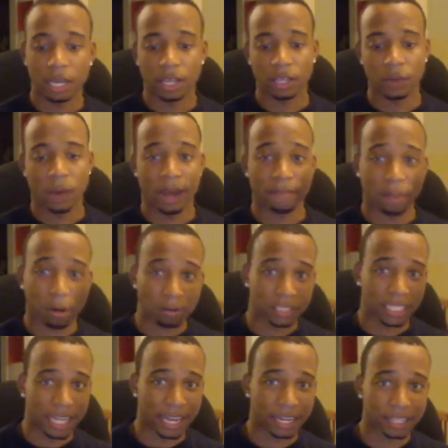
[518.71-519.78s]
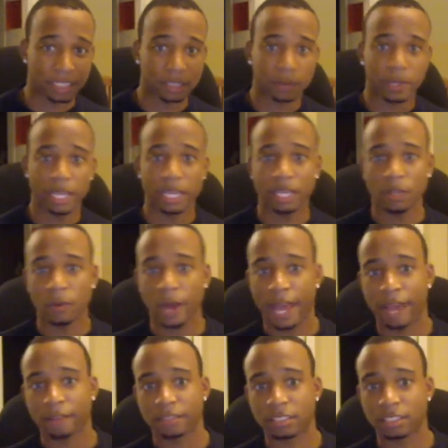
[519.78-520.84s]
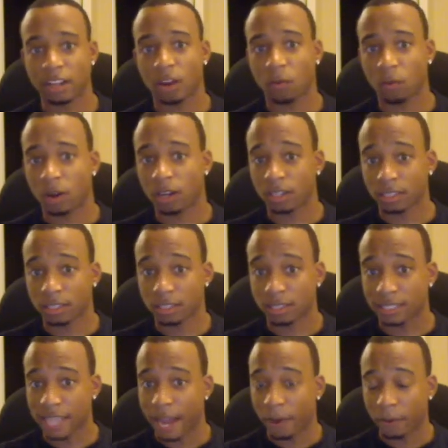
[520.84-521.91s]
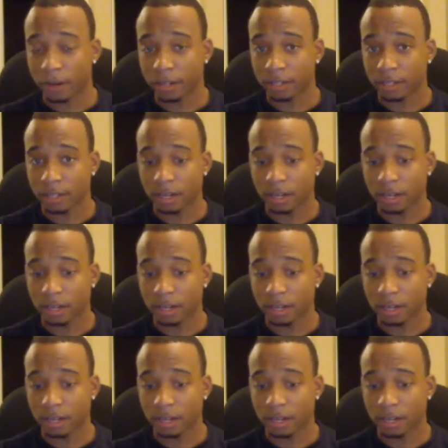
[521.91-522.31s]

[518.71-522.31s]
You have oceanic sweet. You have saltwater sour.